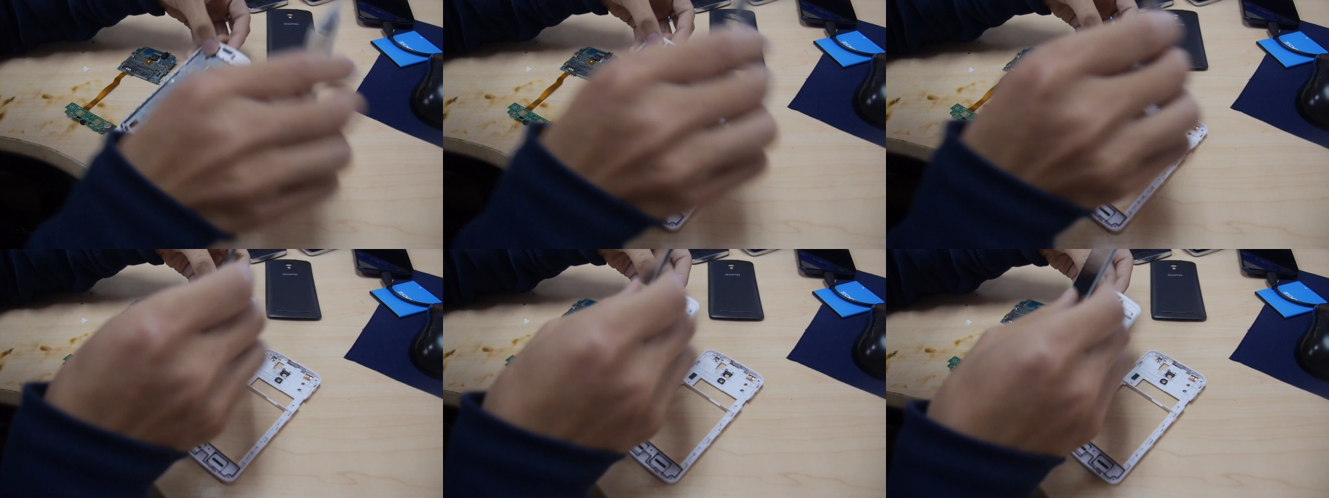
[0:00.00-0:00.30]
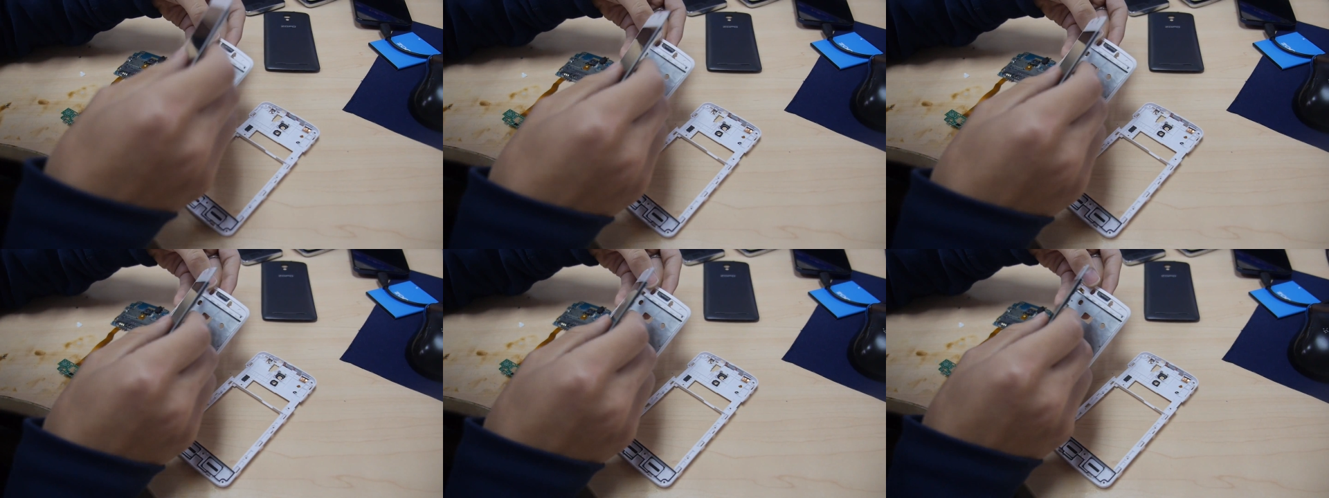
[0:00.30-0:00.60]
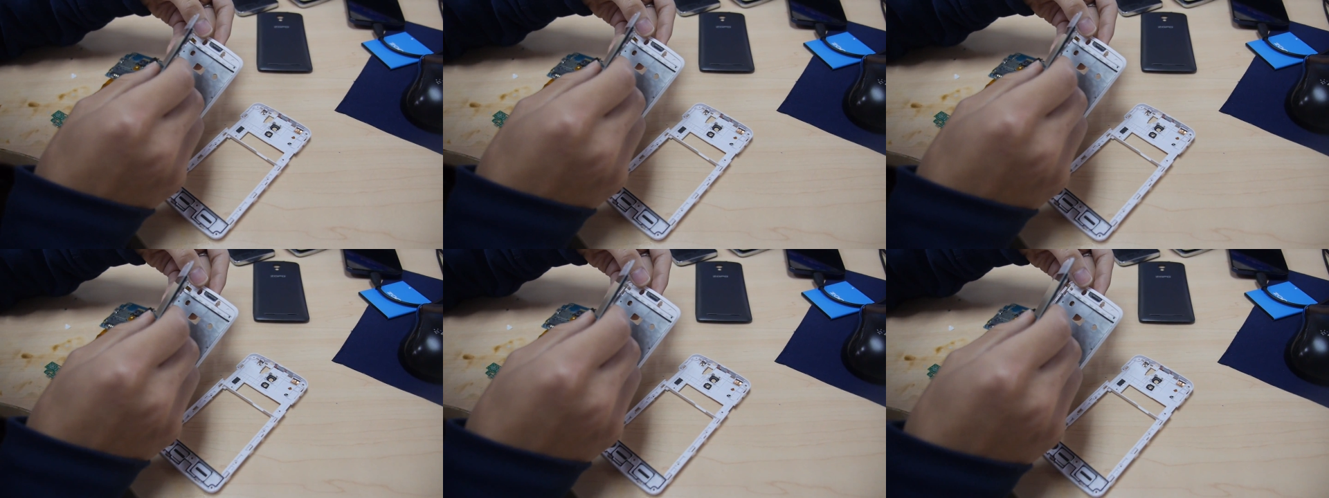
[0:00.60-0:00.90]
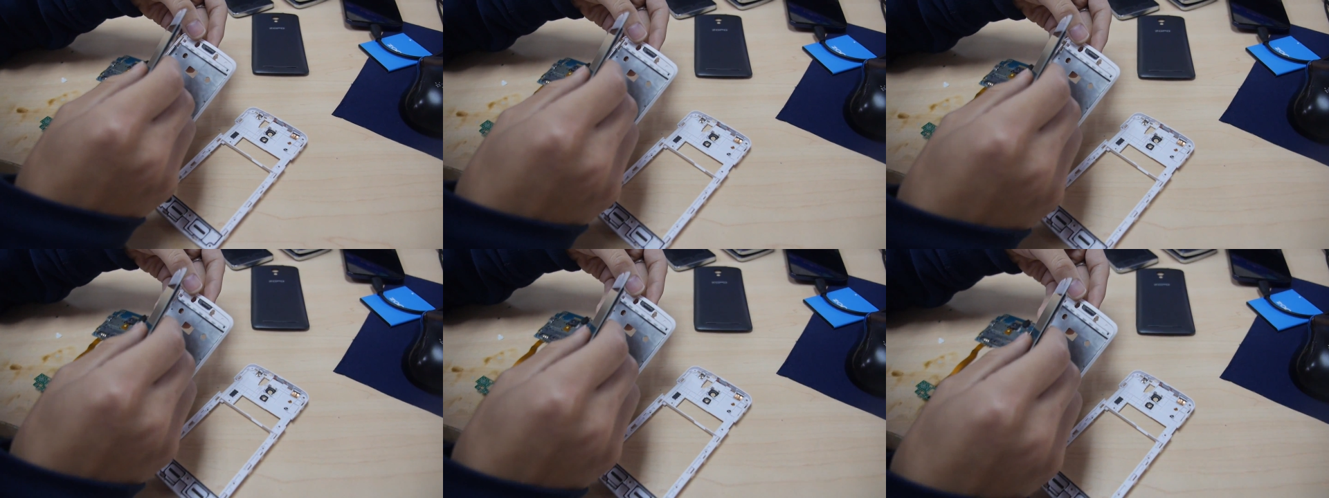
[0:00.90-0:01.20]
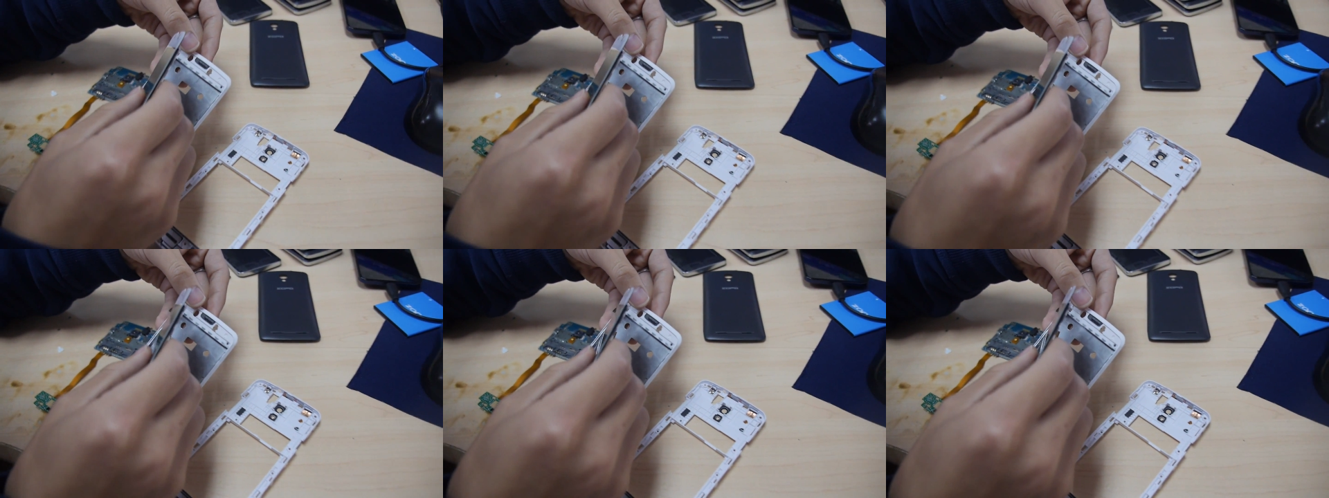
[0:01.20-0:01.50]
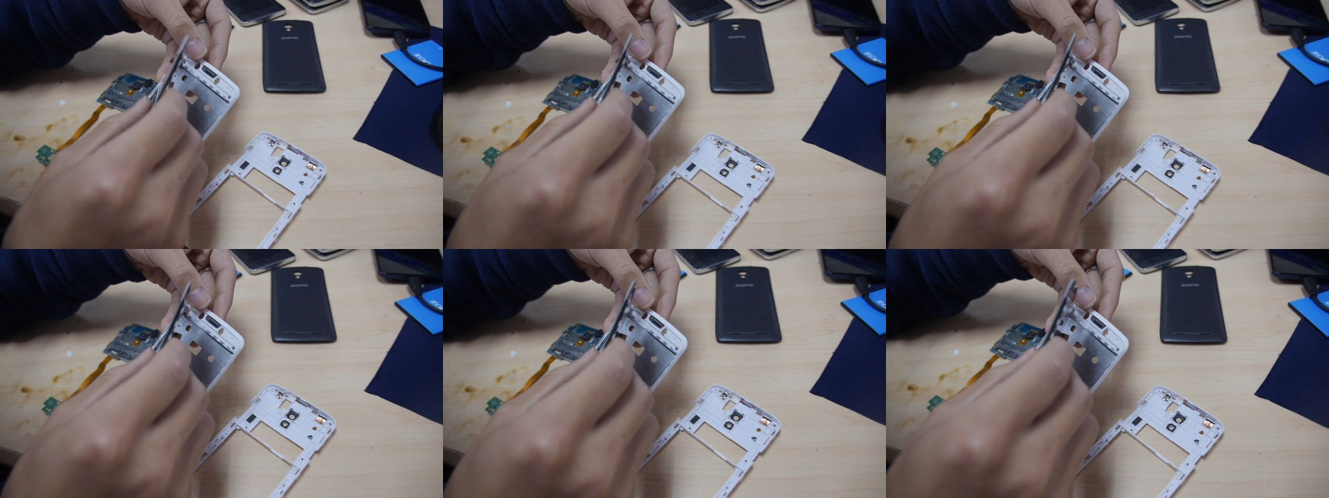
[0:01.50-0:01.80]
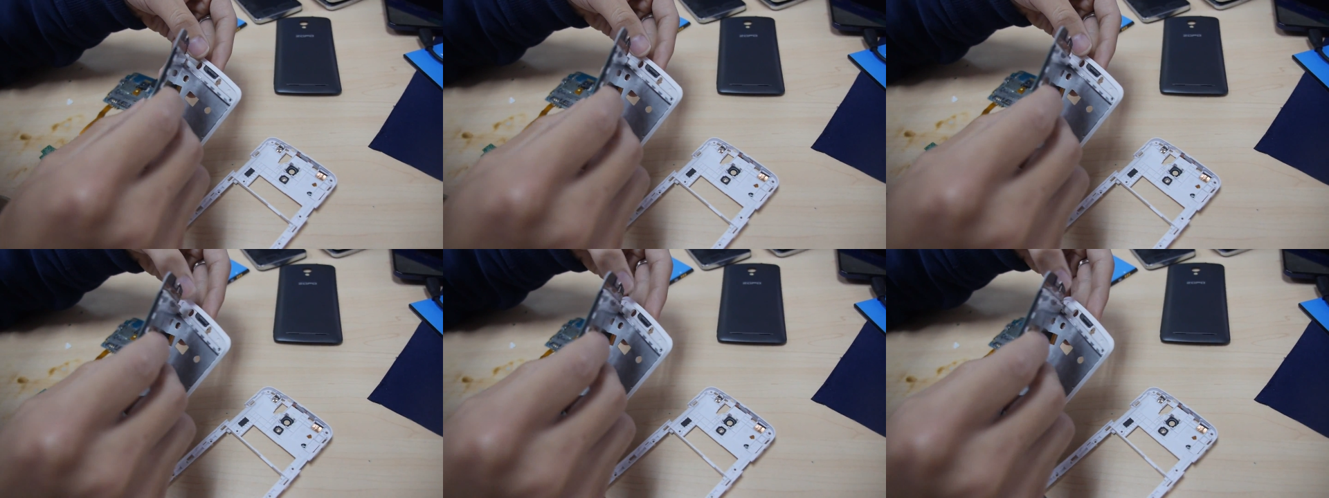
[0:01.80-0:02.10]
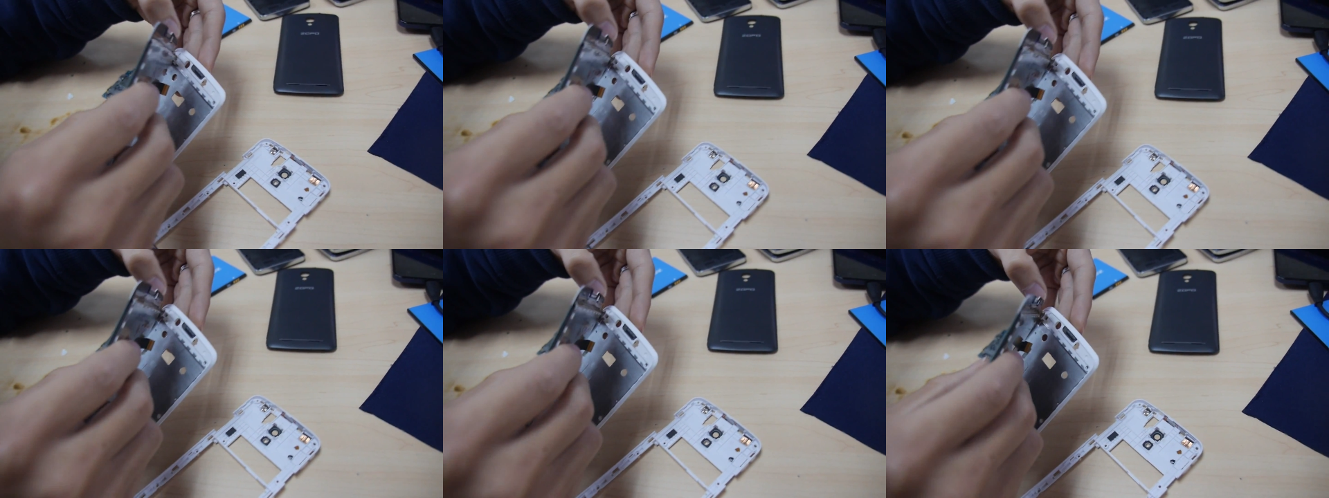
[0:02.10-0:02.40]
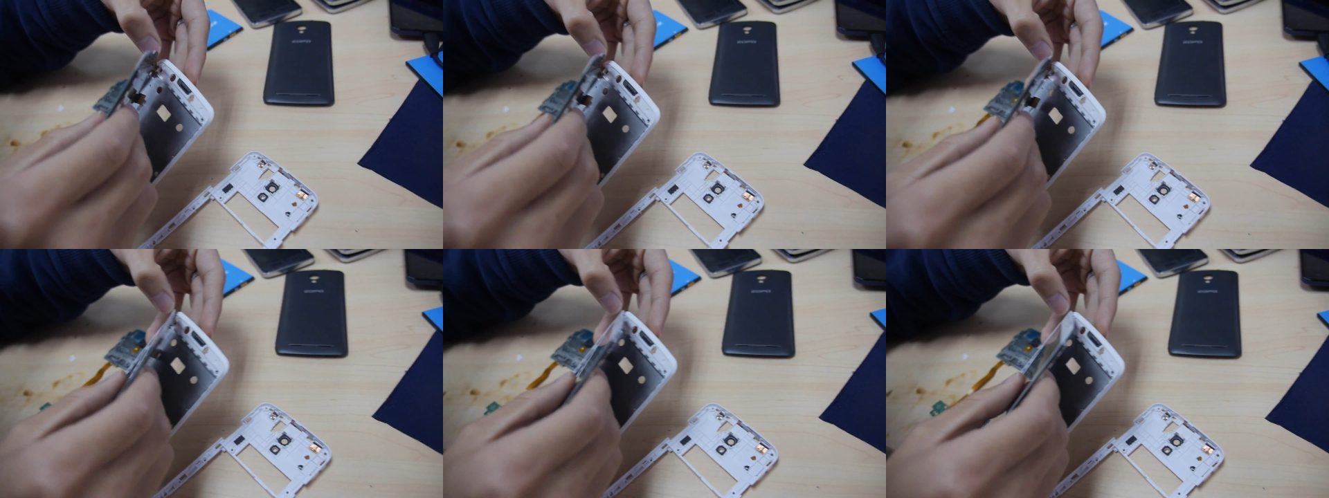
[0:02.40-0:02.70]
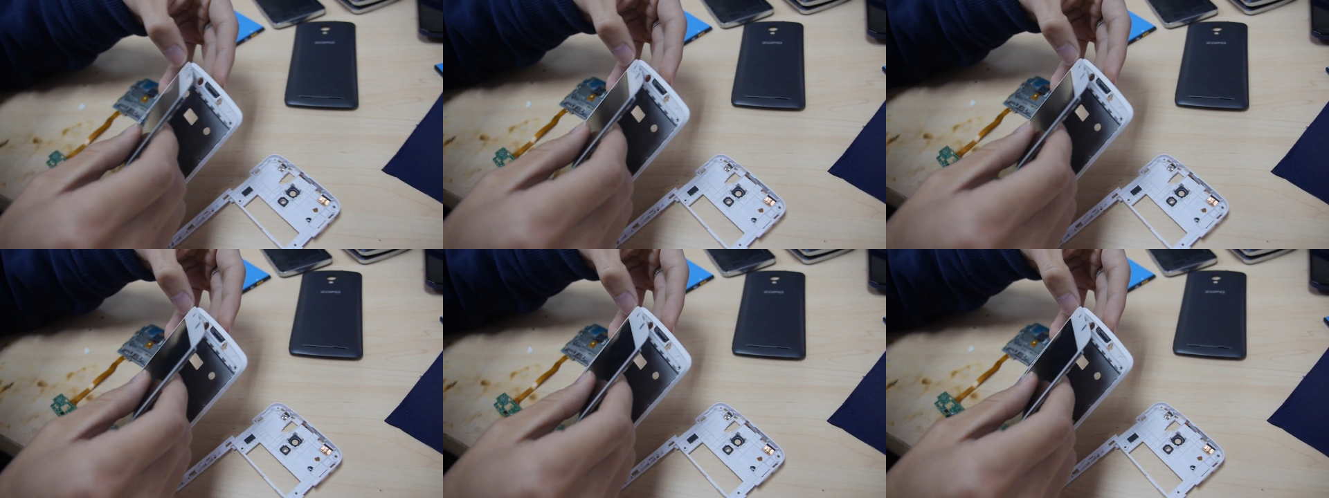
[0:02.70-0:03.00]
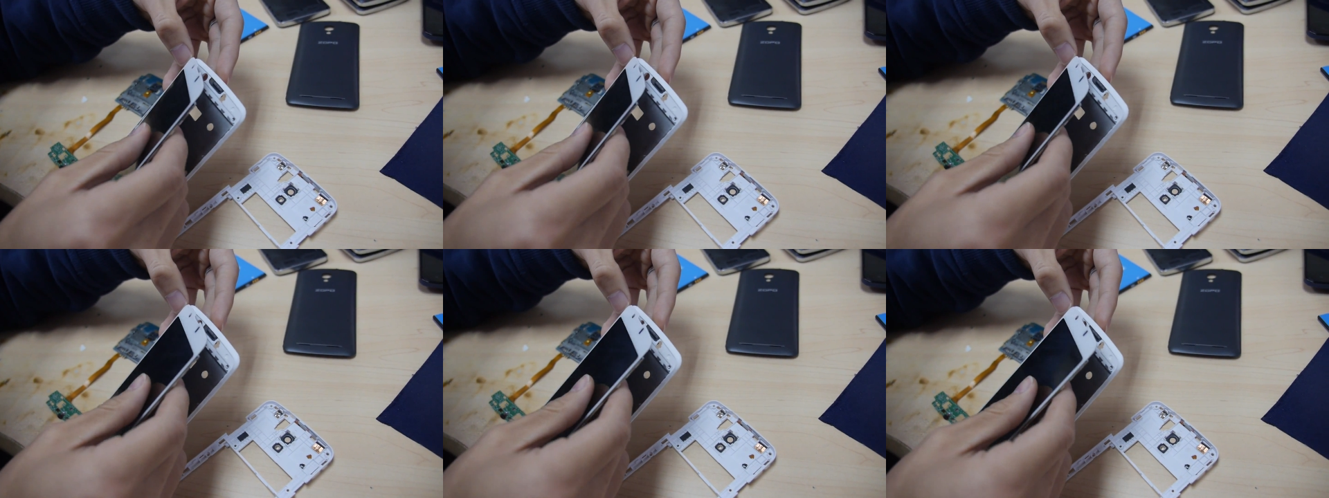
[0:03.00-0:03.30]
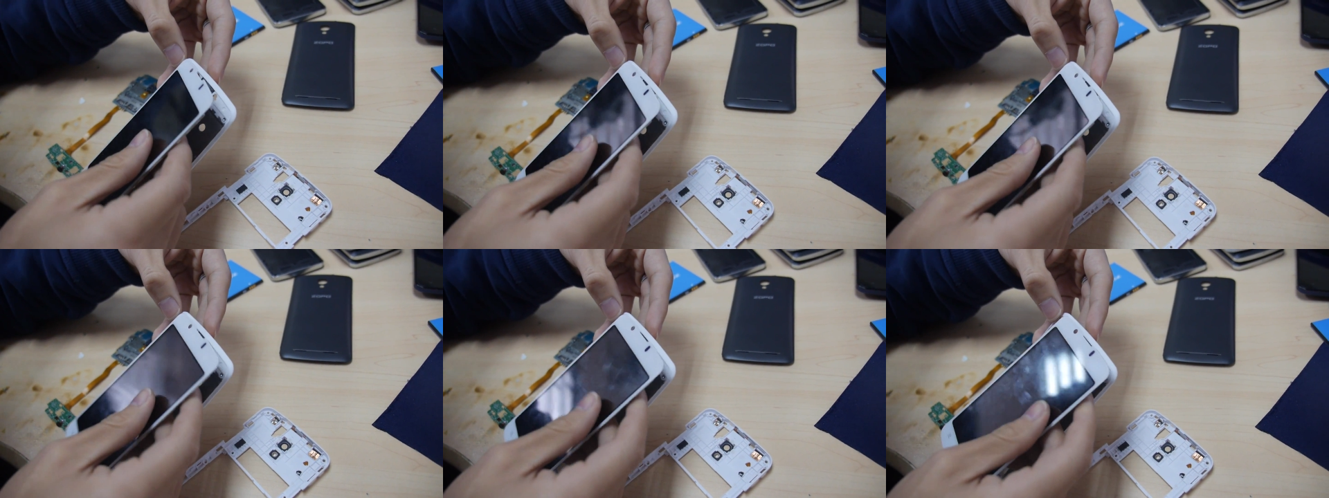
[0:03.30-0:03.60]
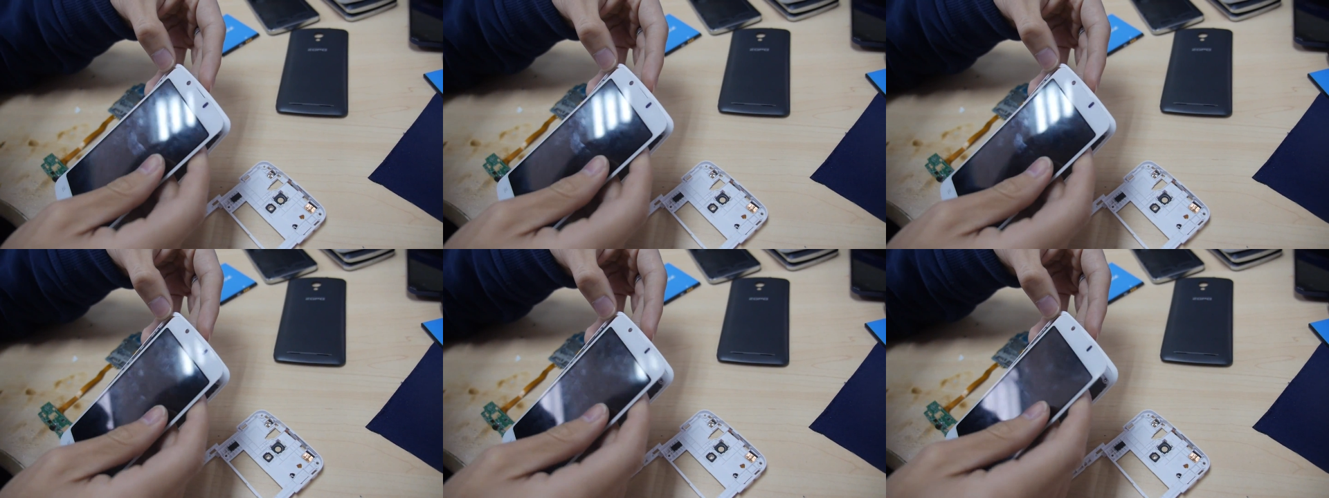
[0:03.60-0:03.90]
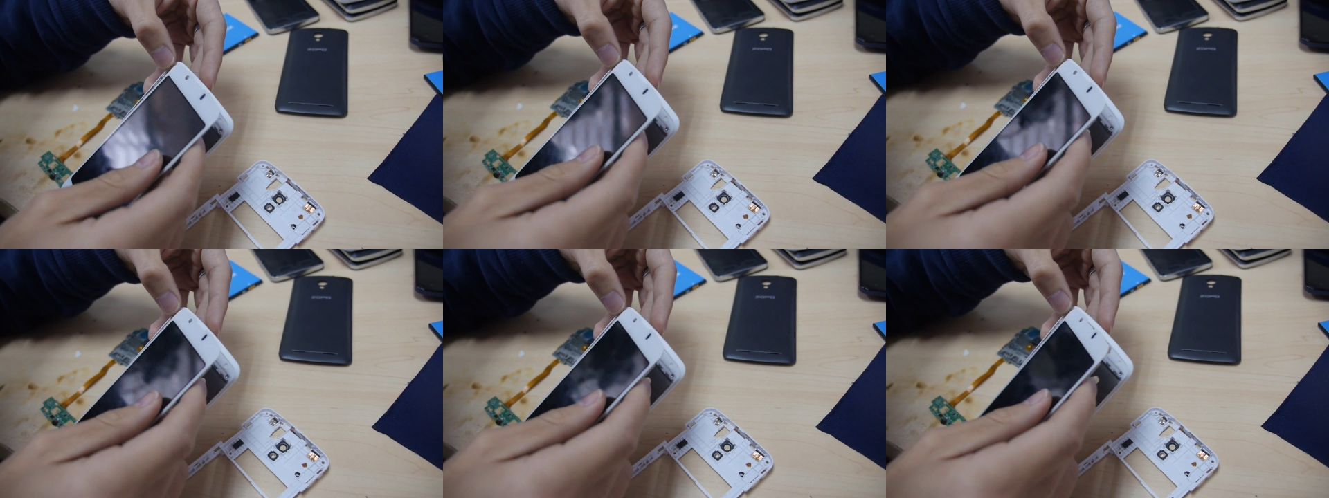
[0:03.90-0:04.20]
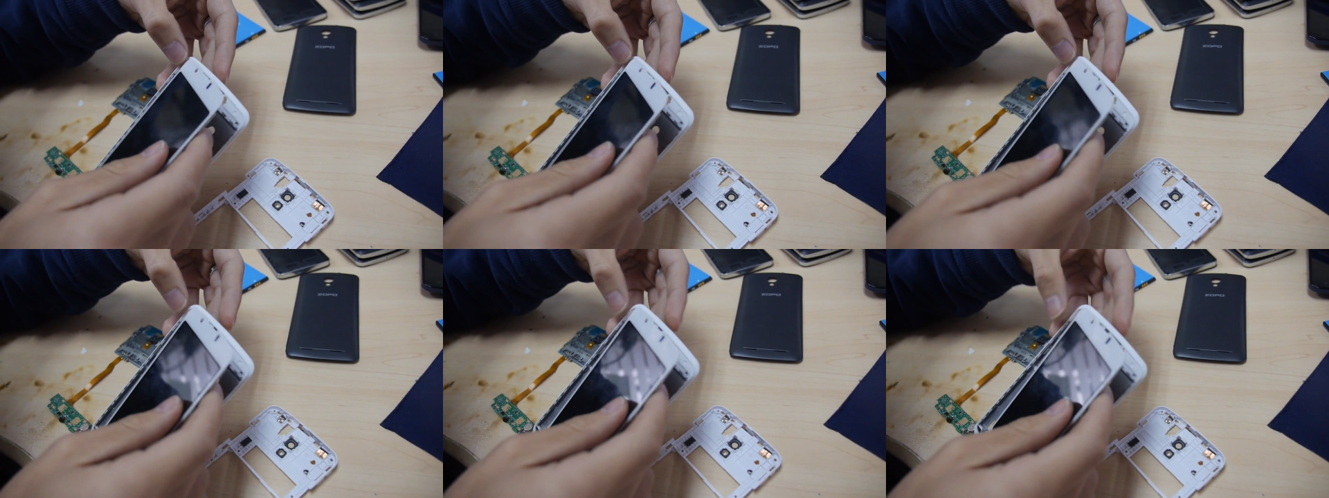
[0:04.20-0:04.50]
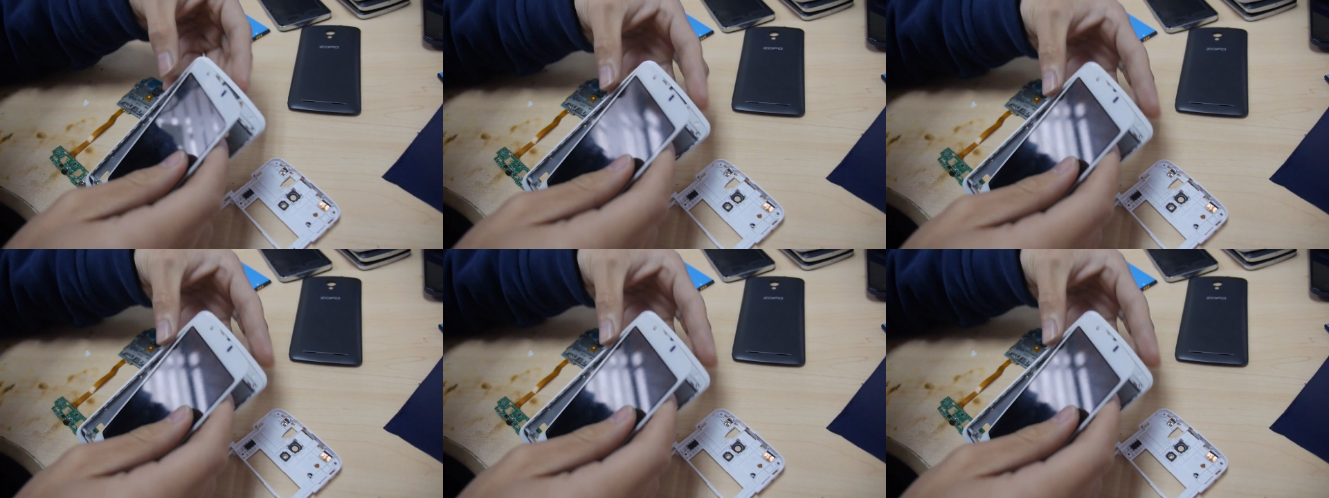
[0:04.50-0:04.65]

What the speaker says: No face is visible, so there are no lips to read.